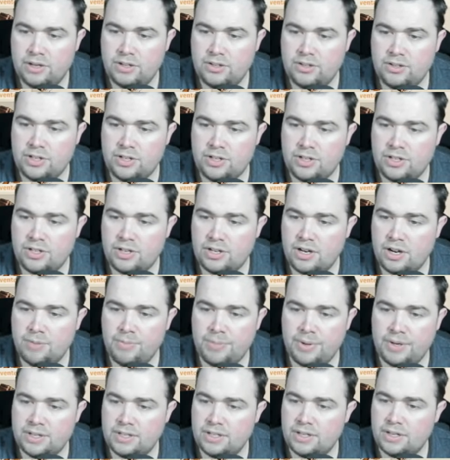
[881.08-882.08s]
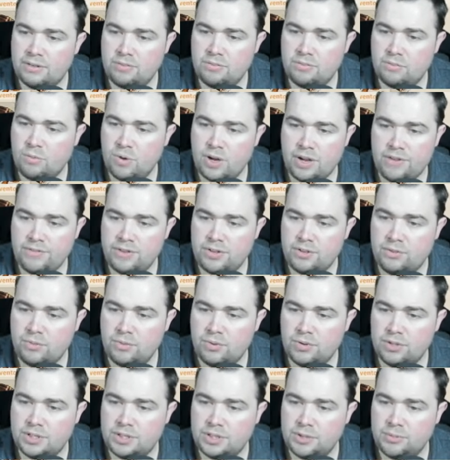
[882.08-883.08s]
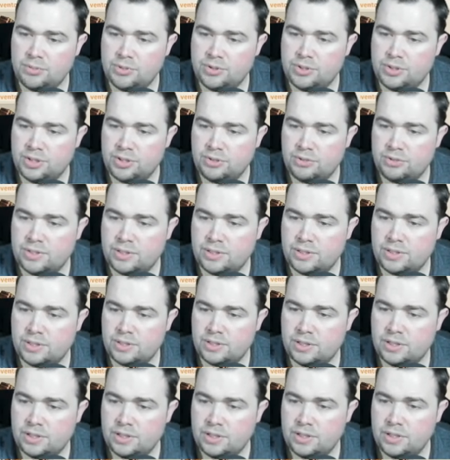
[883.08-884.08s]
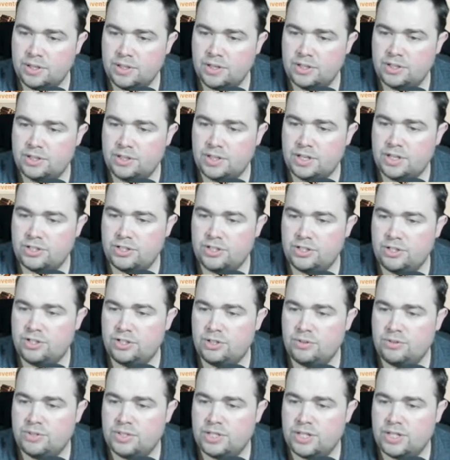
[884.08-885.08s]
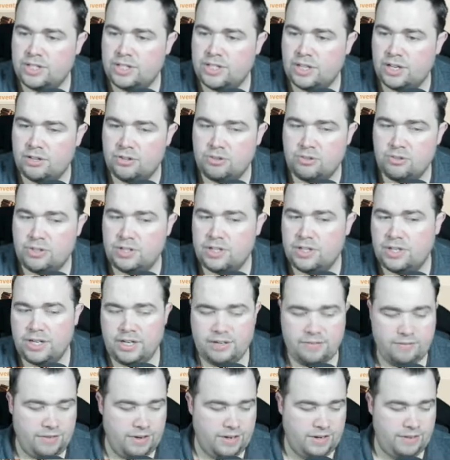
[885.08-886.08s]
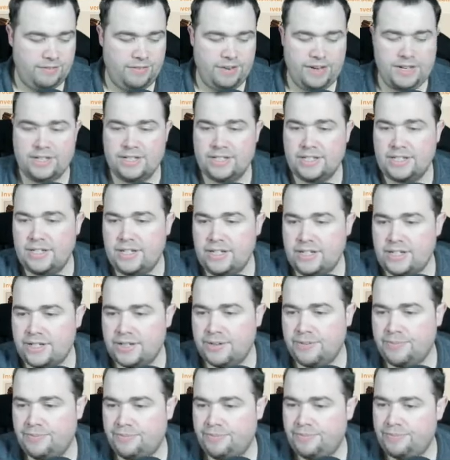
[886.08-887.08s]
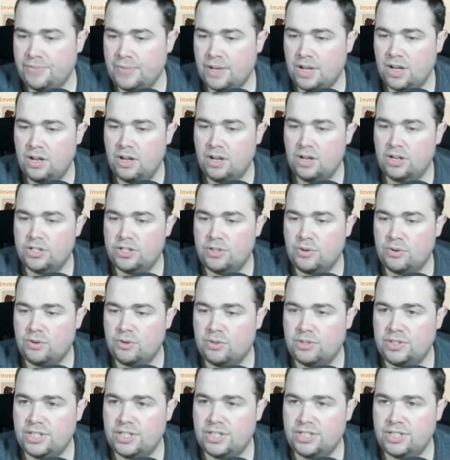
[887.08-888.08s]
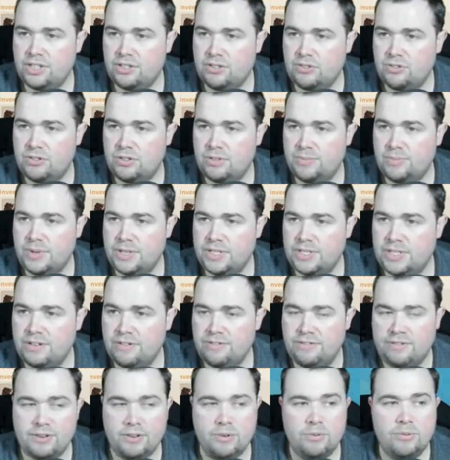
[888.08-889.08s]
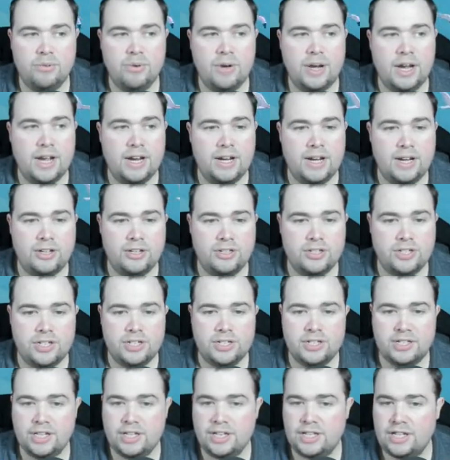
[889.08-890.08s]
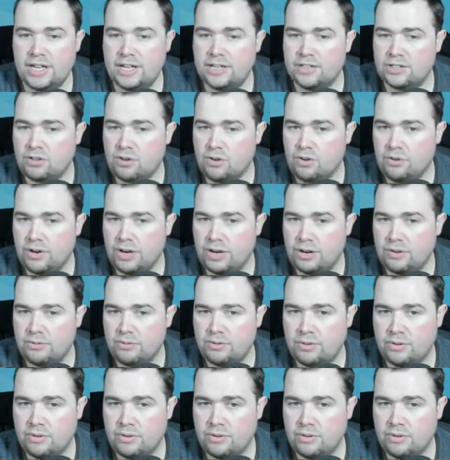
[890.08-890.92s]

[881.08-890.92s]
Just up it to whatever you want to produce. So let's just do 600 for instance. So we've got 600 domestic fuel, and as you can see, that's gone now.